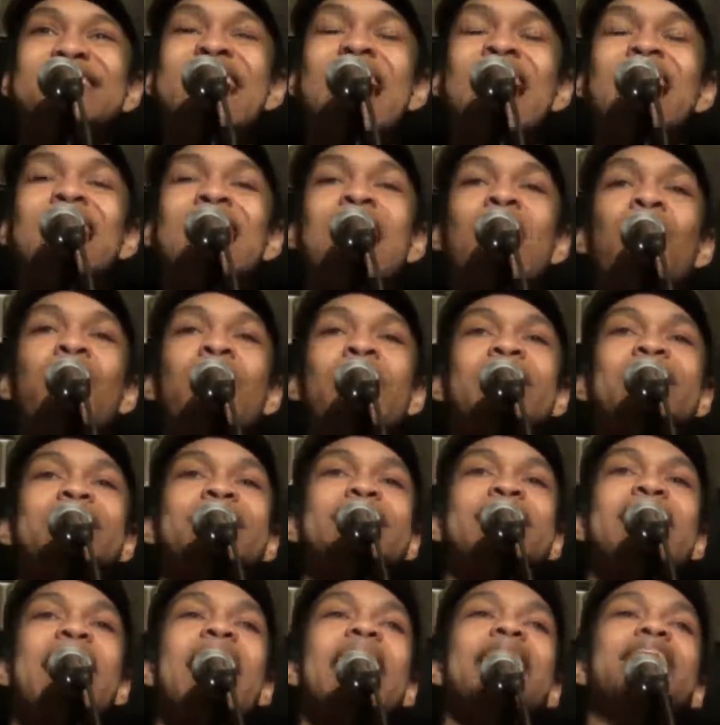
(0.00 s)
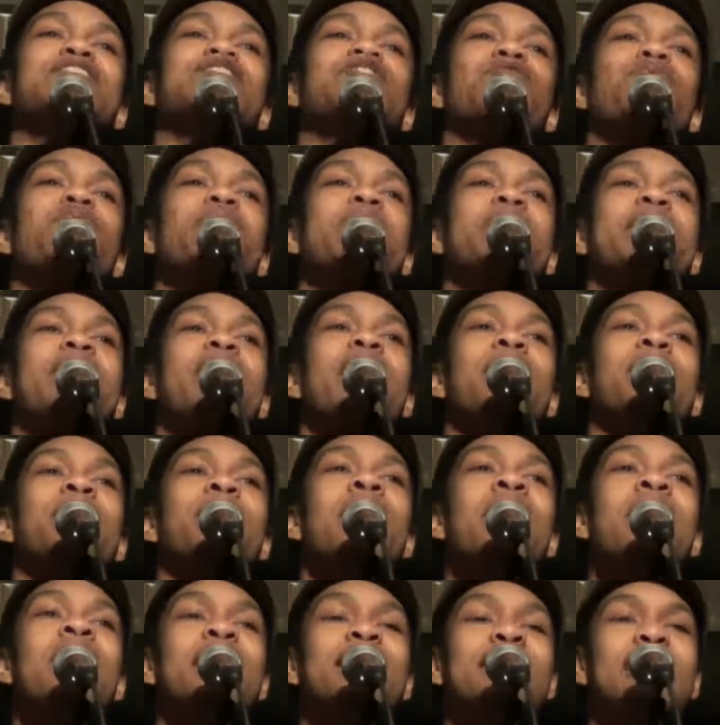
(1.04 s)
not allowing us to gain, so we become
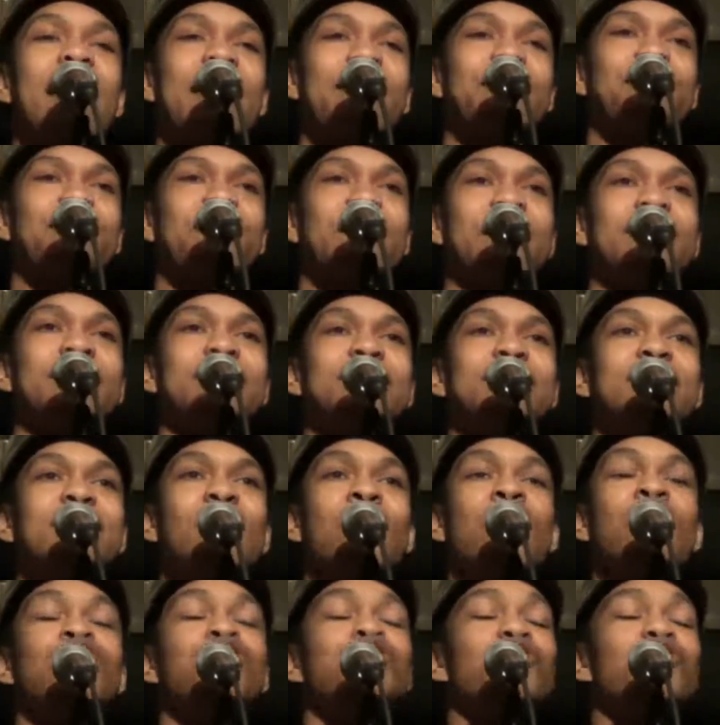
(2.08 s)
lifeless.